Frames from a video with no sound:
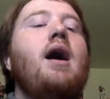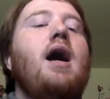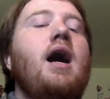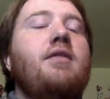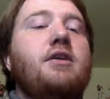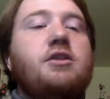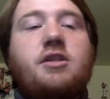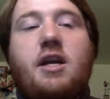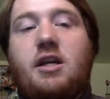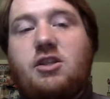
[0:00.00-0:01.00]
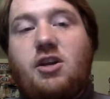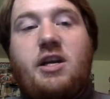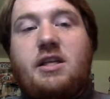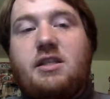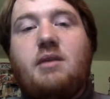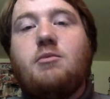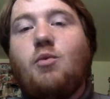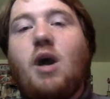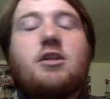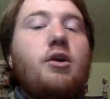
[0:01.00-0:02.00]
Uh, this is an exciting team to
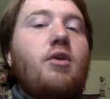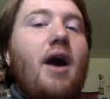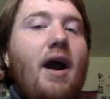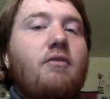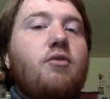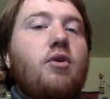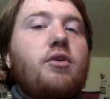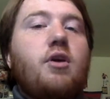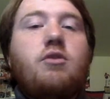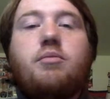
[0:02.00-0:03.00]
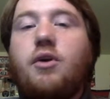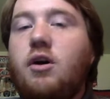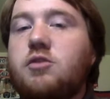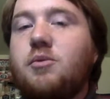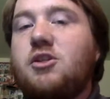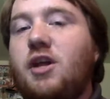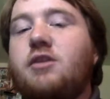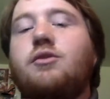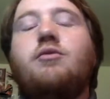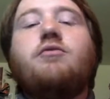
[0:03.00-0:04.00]
watch. I don't know how far they're going in the playoffs, but stay
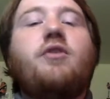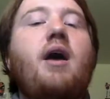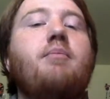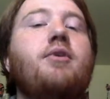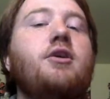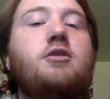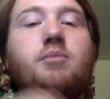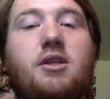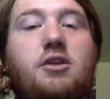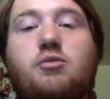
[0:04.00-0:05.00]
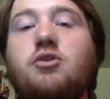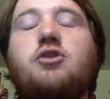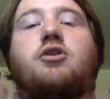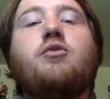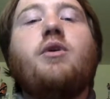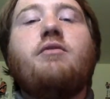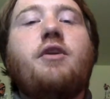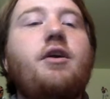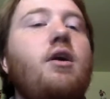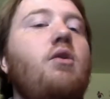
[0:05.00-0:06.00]
tuned for that prediction. But this was just a quick
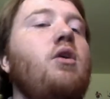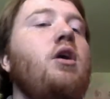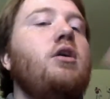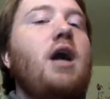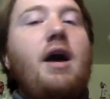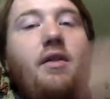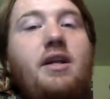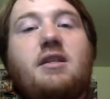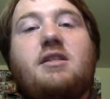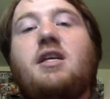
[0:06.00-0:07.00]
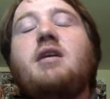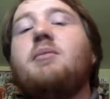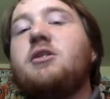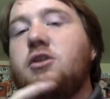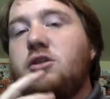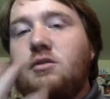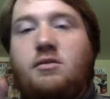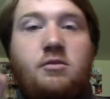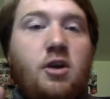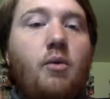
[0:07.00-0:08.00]
video highlighting the team and just
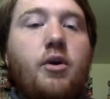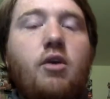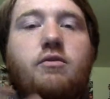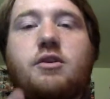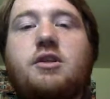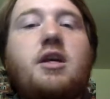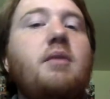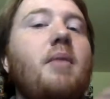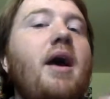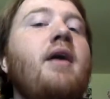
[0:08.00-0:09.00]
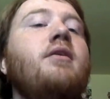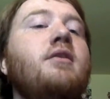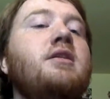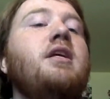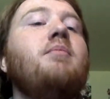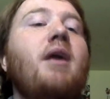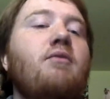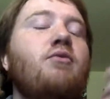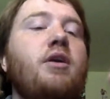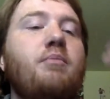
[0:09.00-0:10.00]
going over the team and the team that
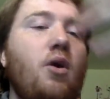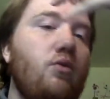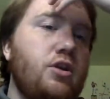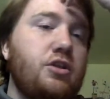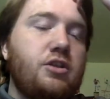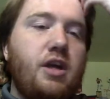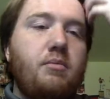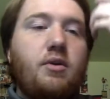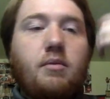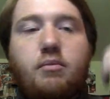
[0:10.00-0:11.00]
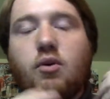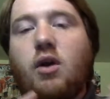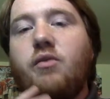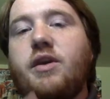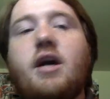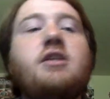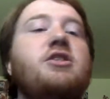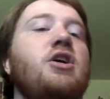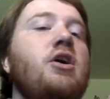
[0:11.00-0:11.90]
Rick Bowness is able to put on the ice